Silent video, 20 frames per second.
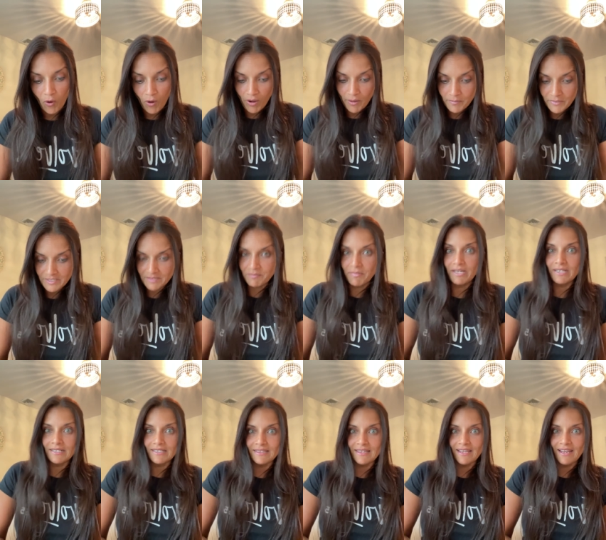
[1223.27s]
Oh, how much
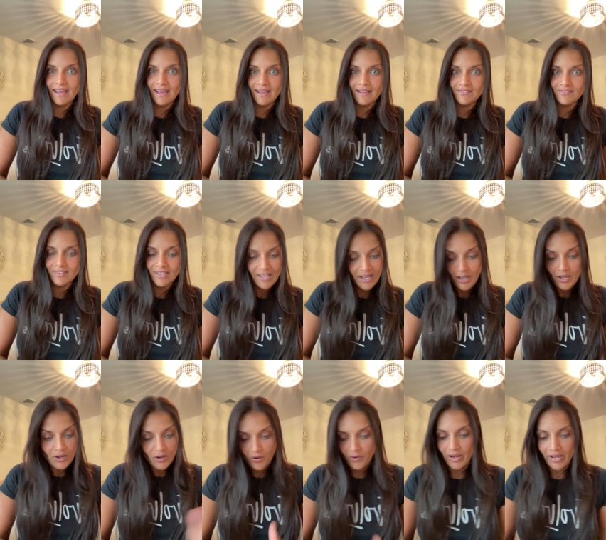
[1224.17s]
money they have?
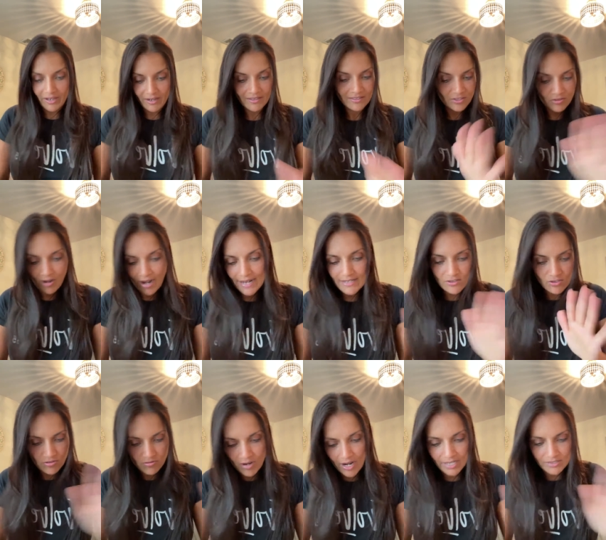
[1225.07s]
Okay,
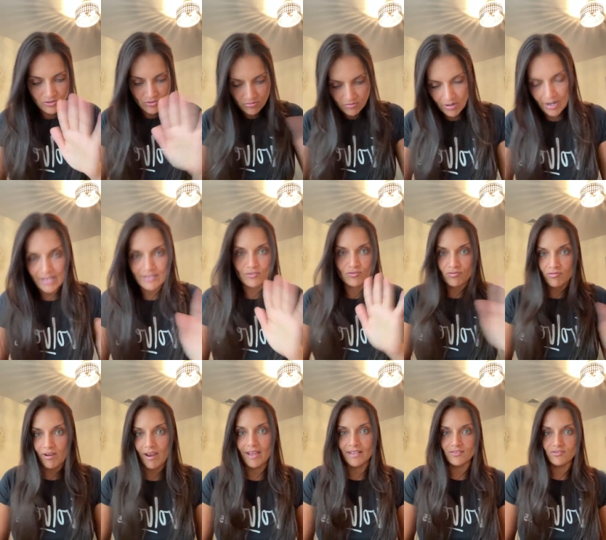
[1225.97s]
scratch, scratch, scratch,
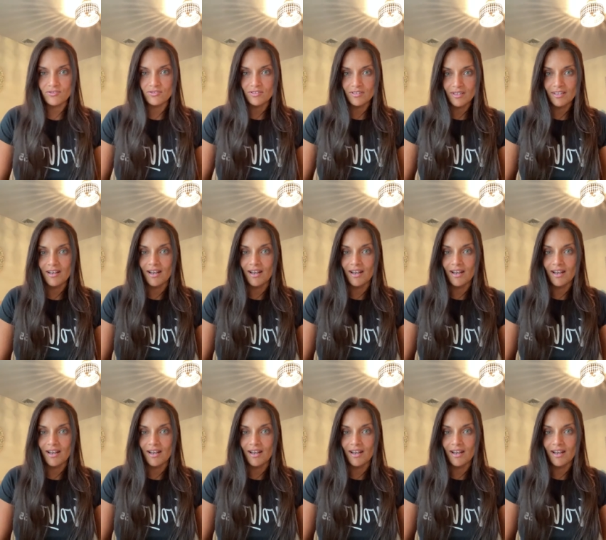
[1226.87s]
scratch.